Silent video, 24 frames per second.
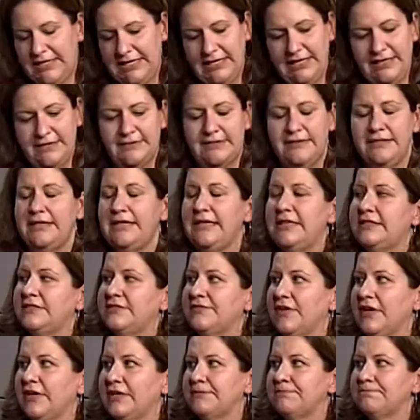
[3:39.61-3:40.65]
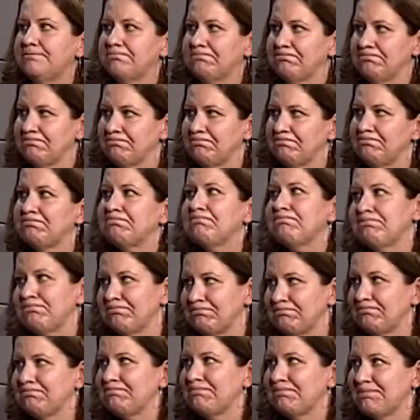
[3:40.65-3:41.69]
He's, and he's that's- fine. that- Right, that's
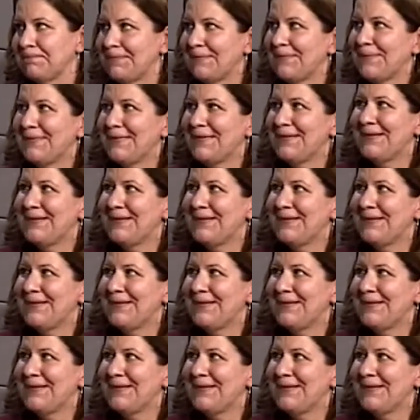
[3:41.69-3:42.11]
what it amounts to.